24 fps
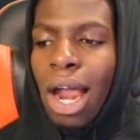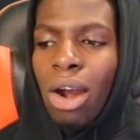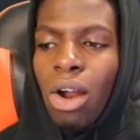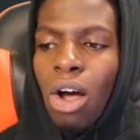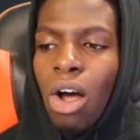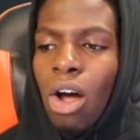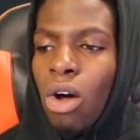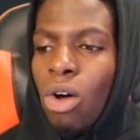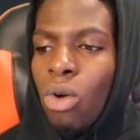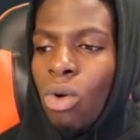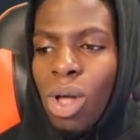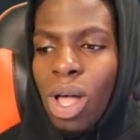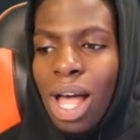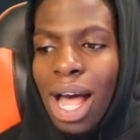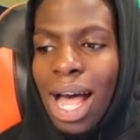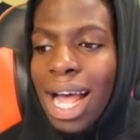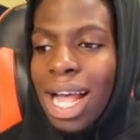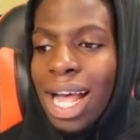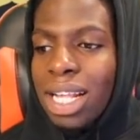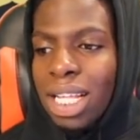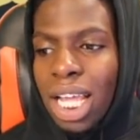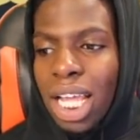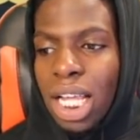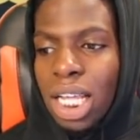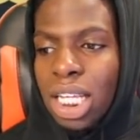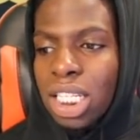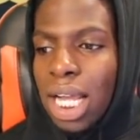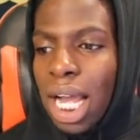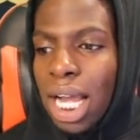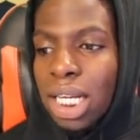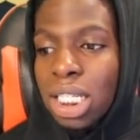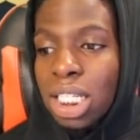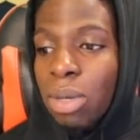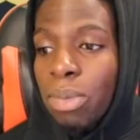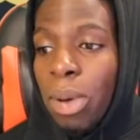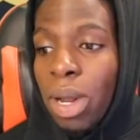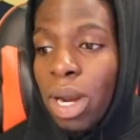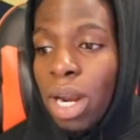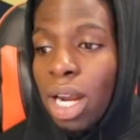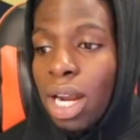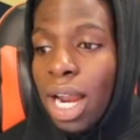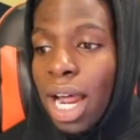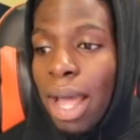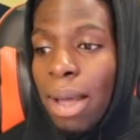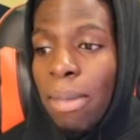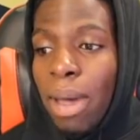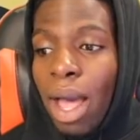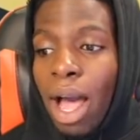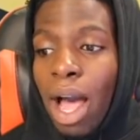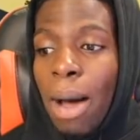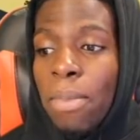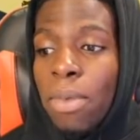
and oh guys, it has actually been a nightmare.